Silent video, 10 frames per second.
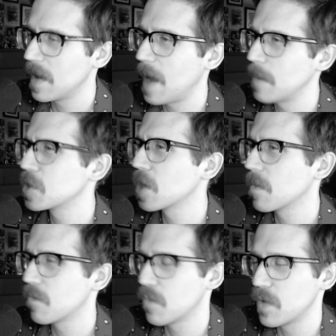I'm
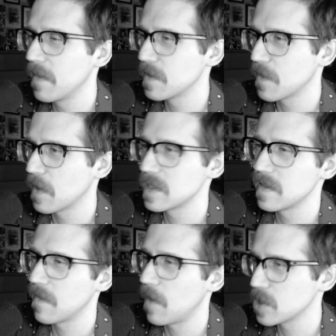sure previous
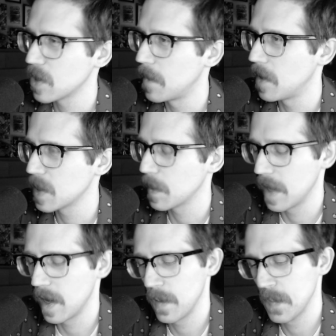versions have also had
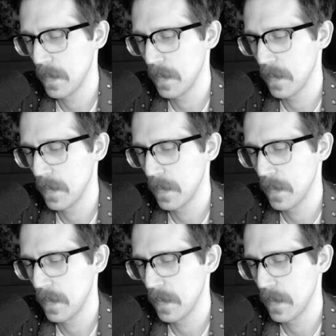multiplayer,